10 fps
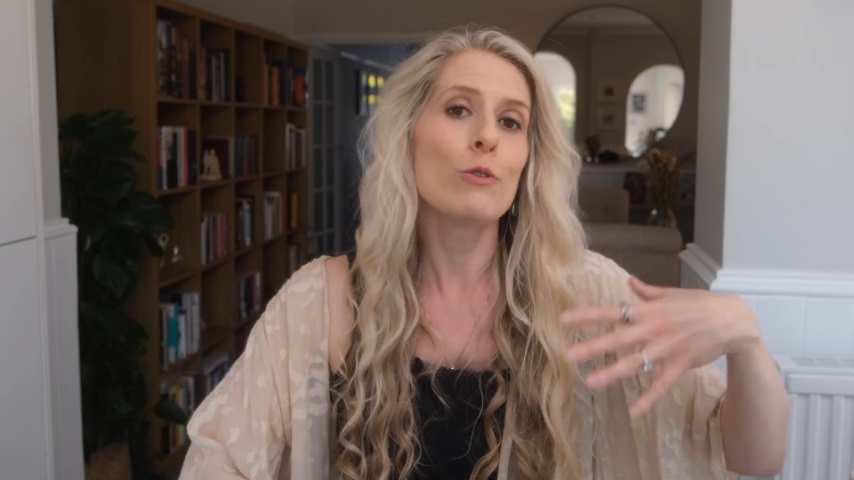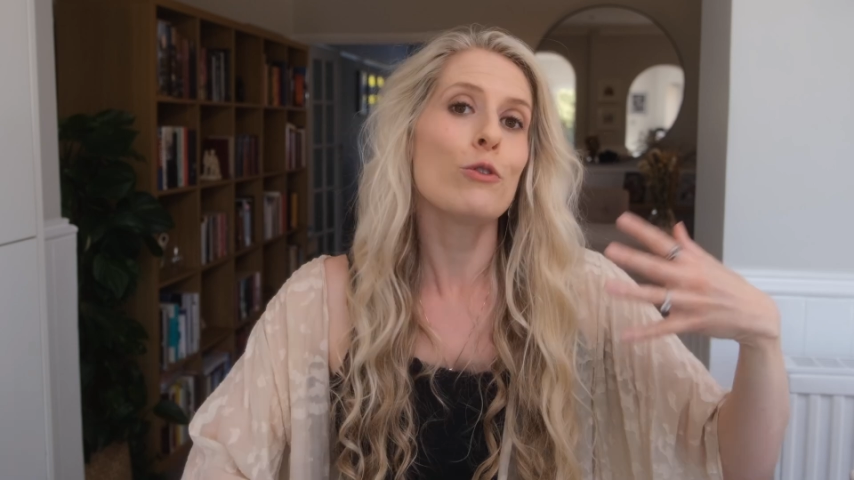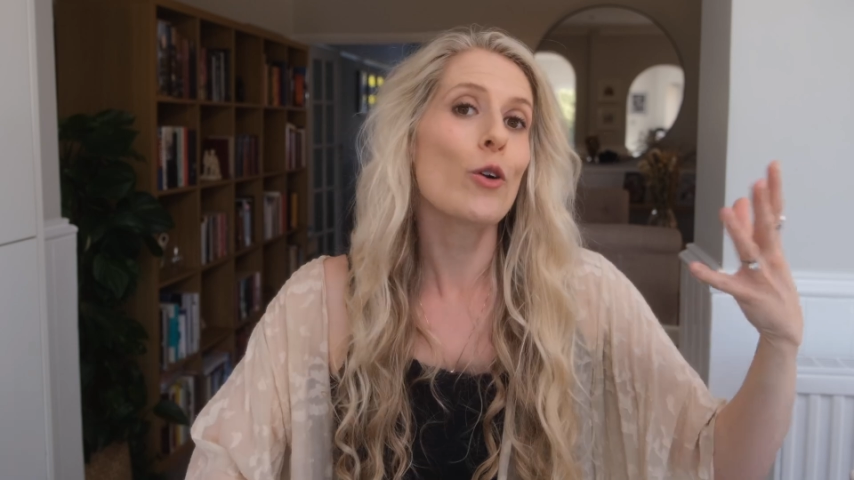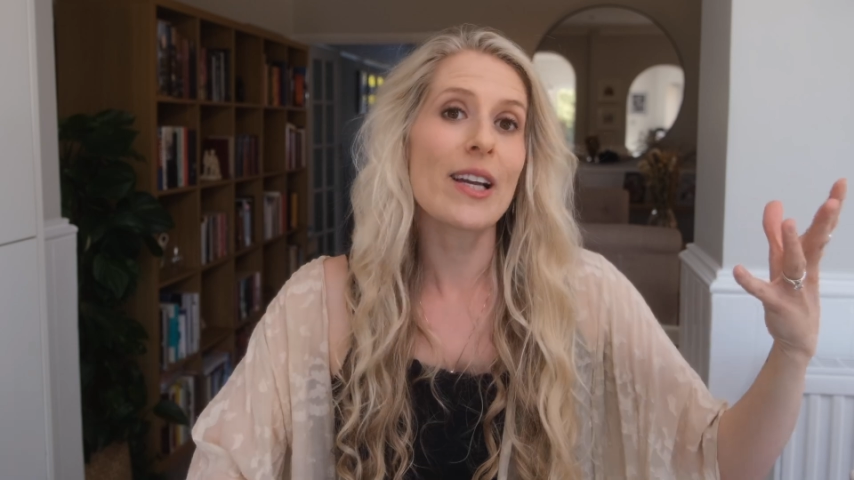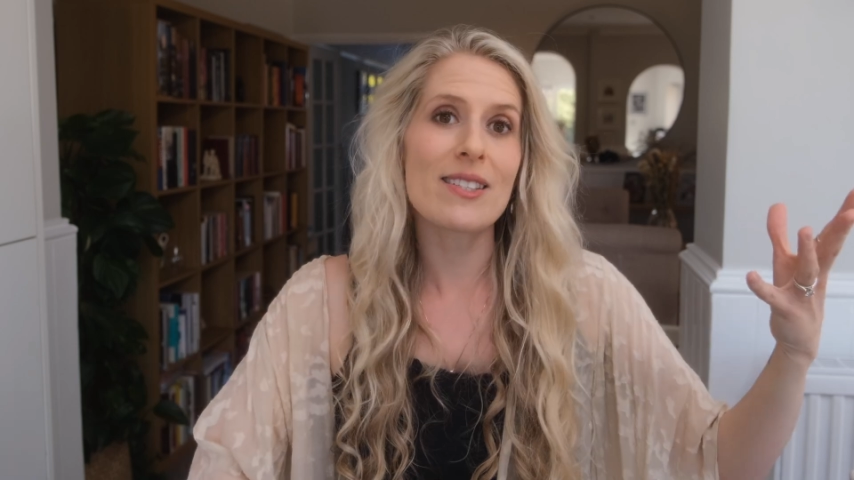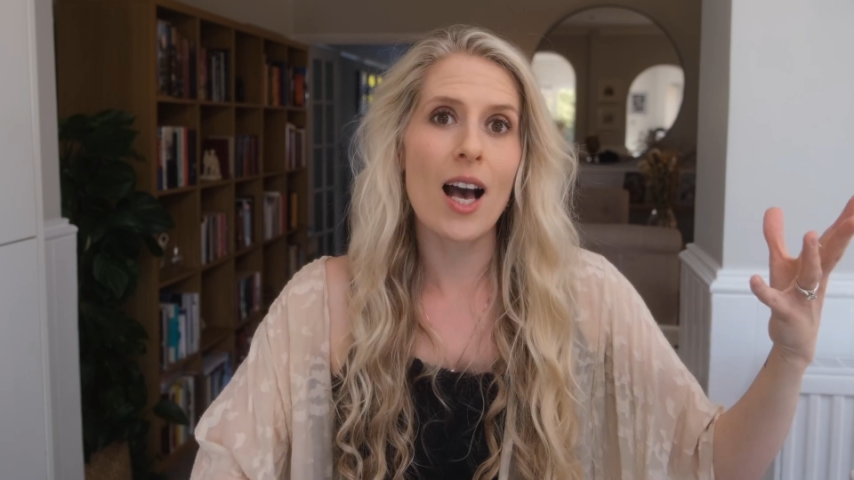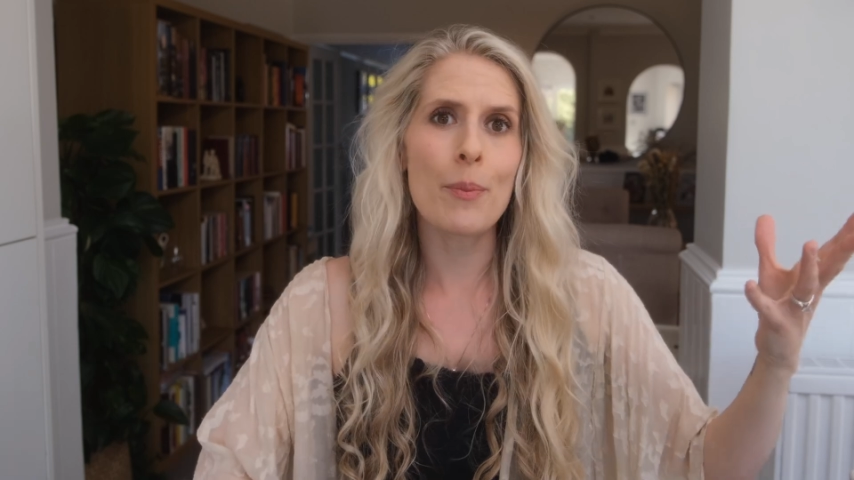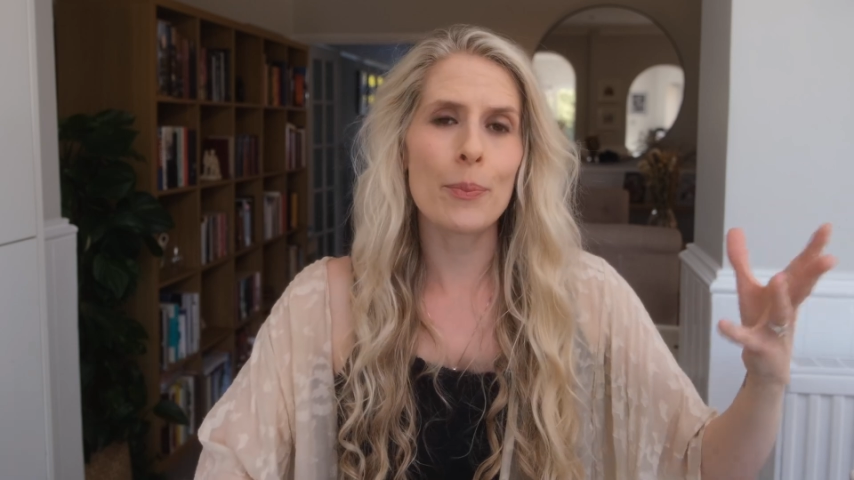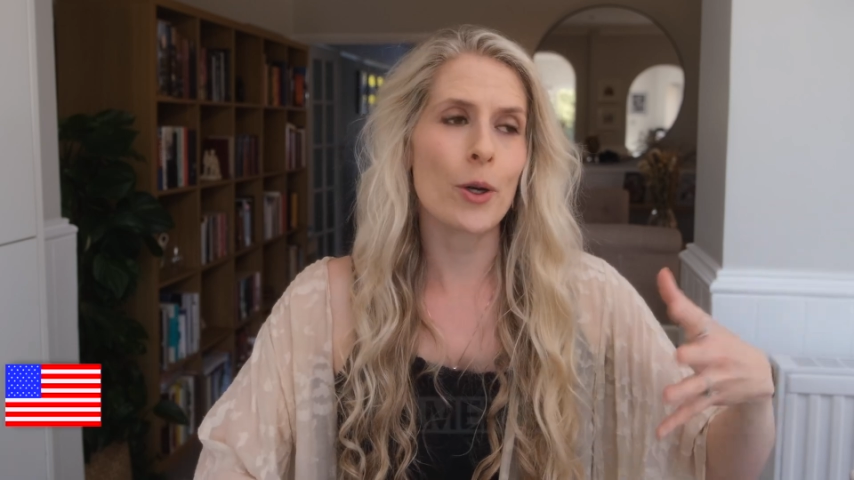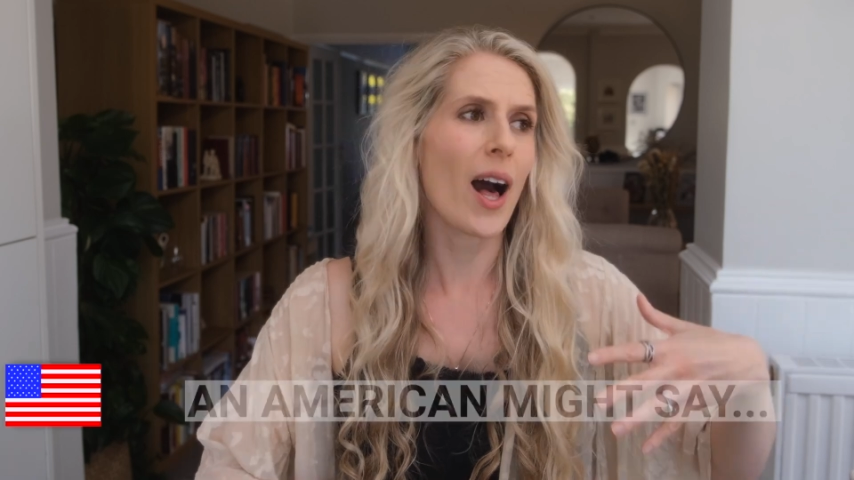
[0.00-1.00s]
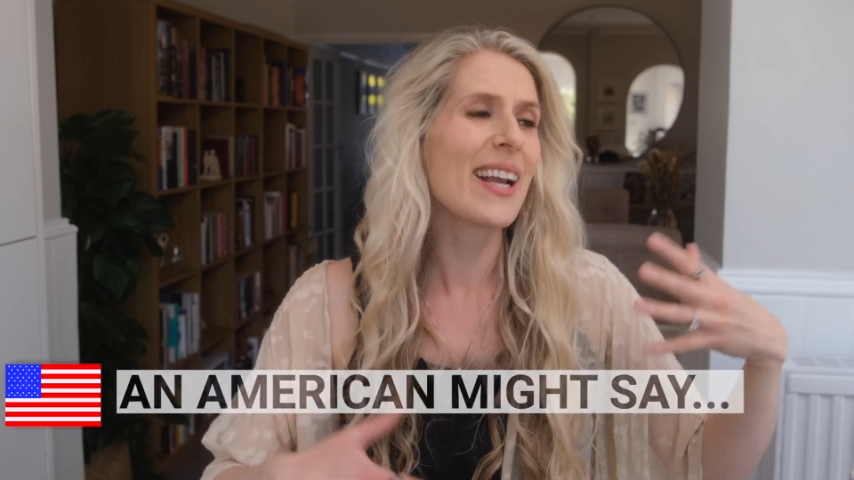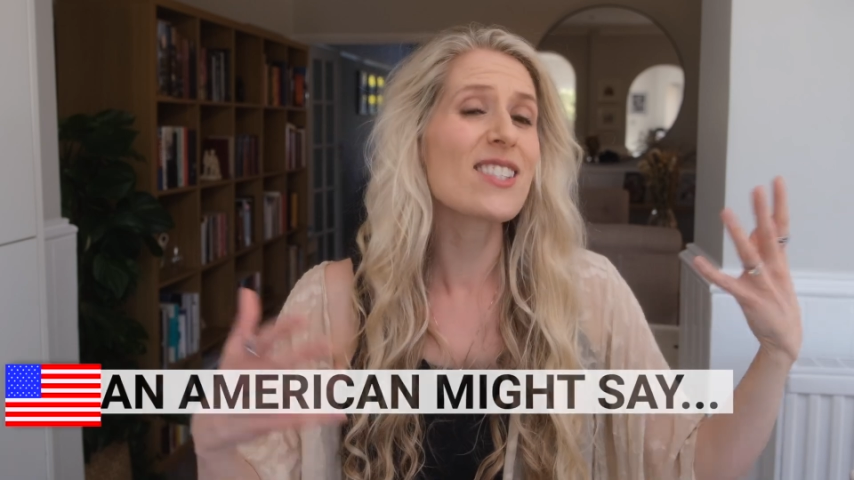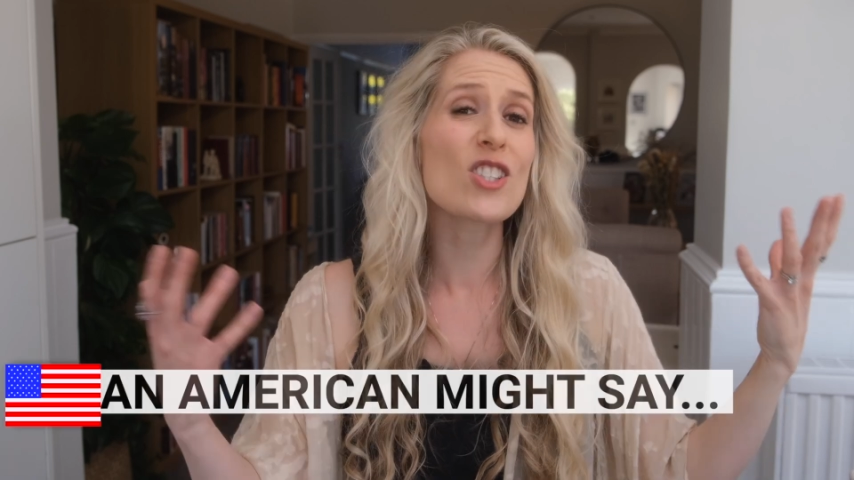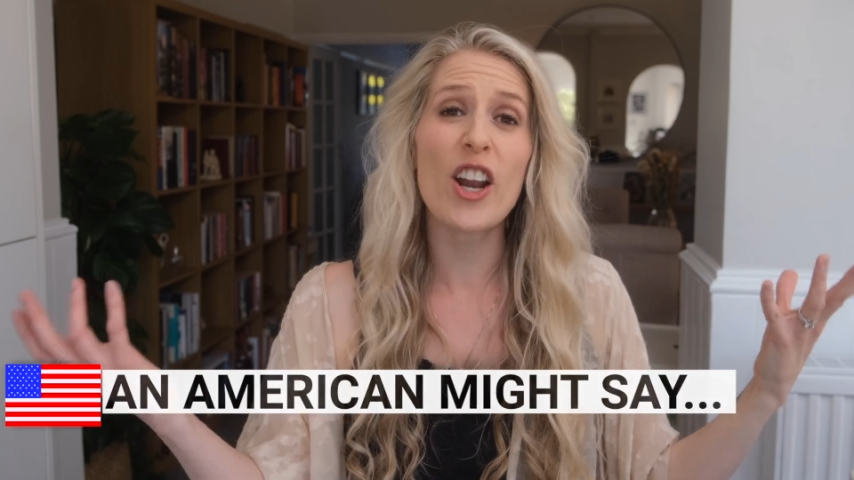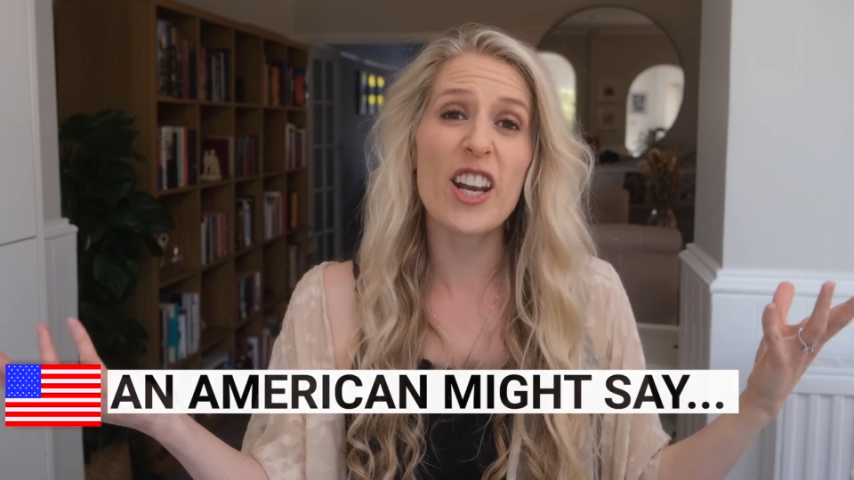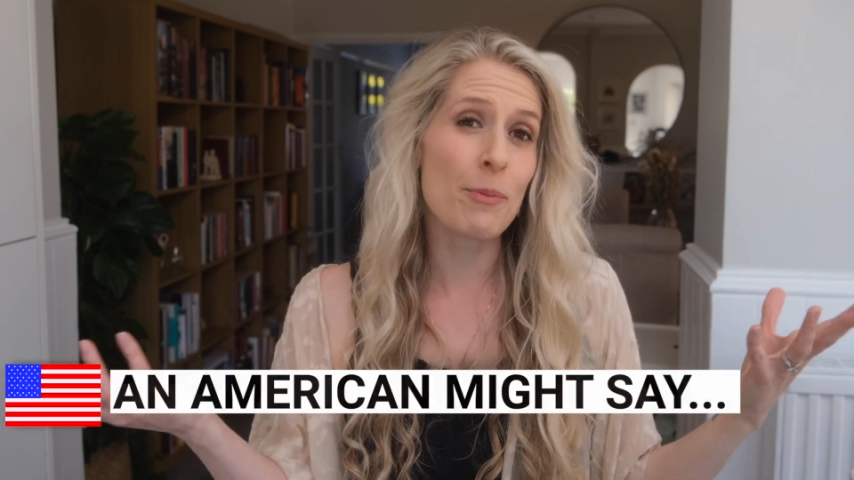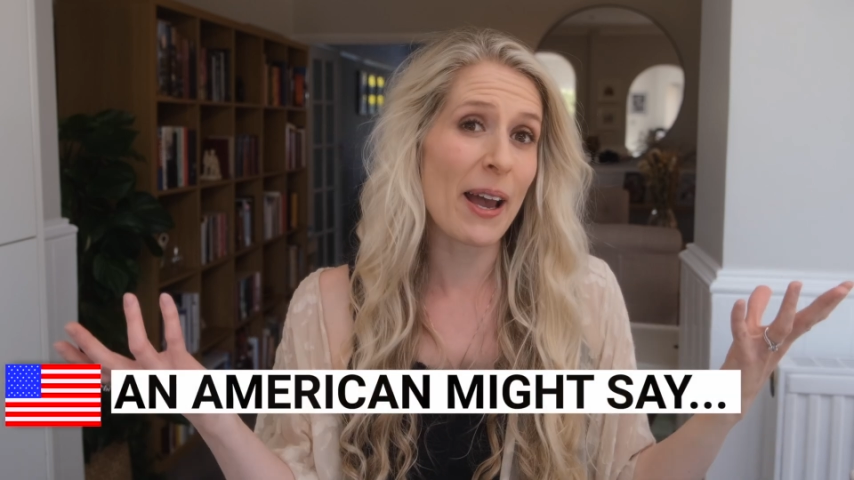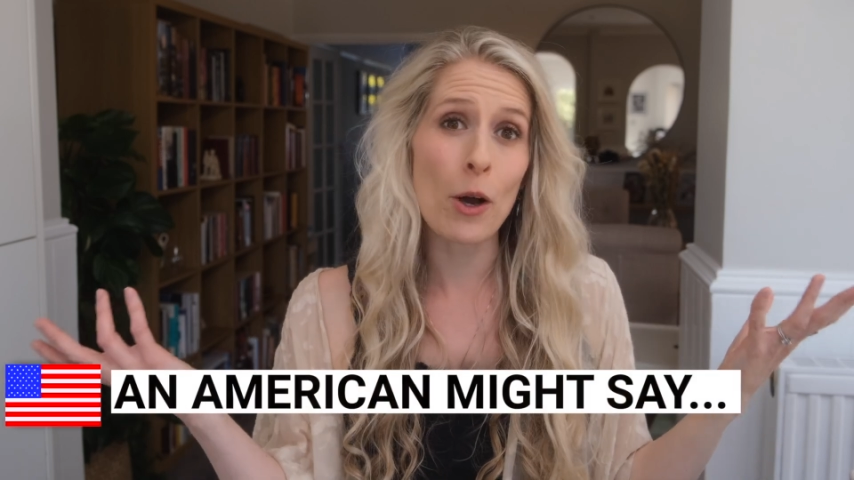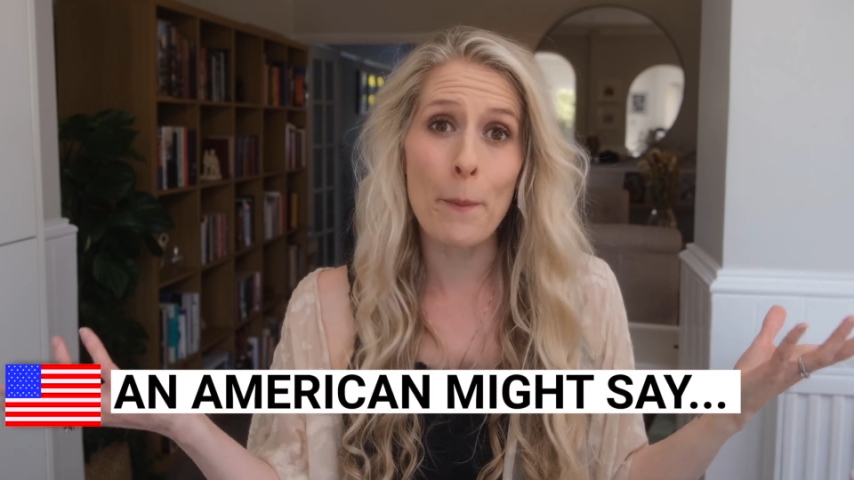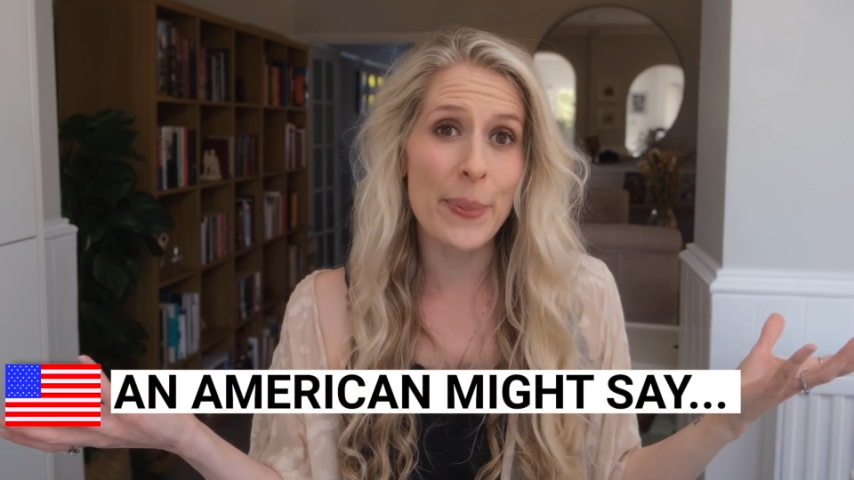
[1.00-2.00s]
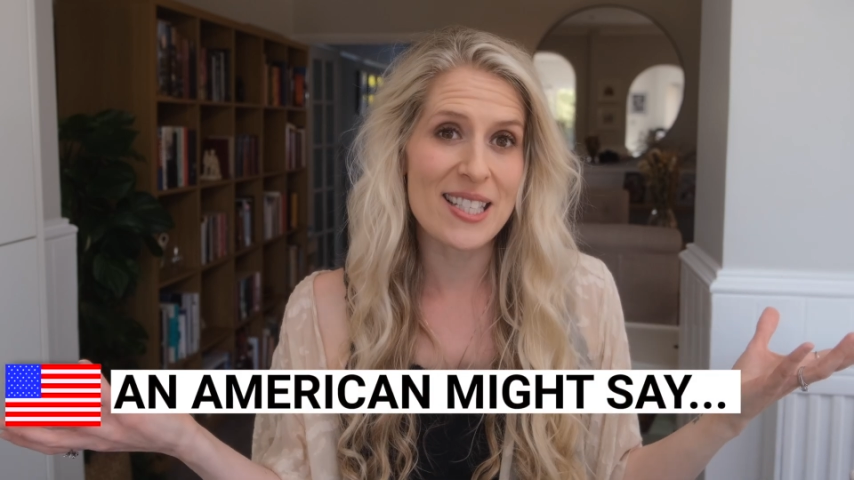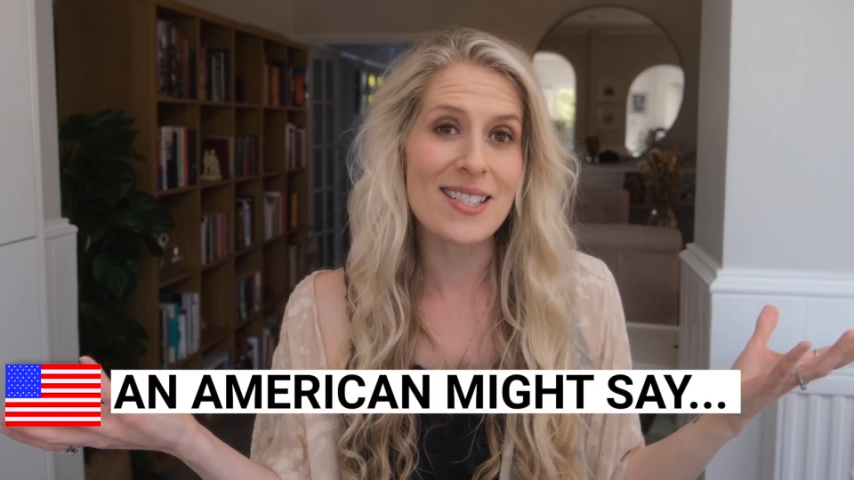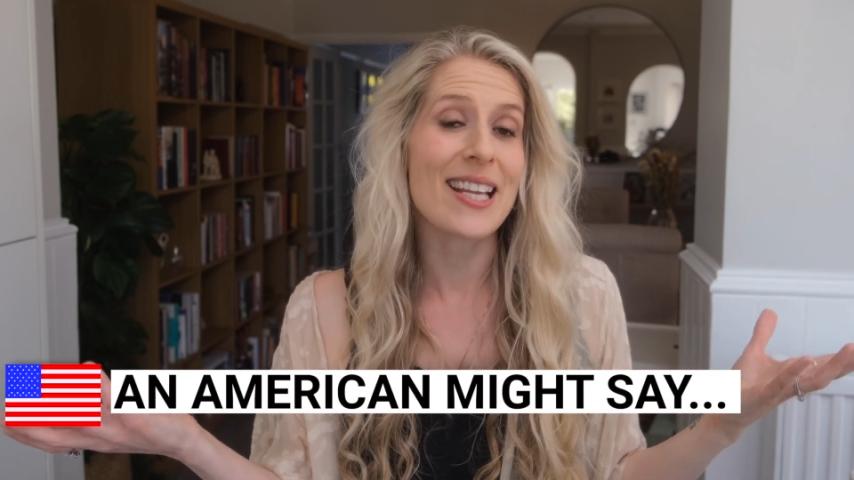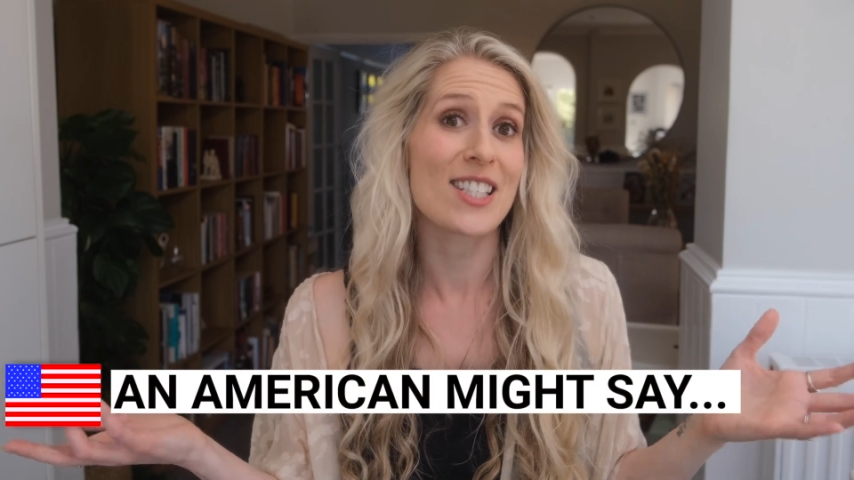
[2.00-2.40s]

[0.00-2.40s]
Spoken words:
For example, I started my own business.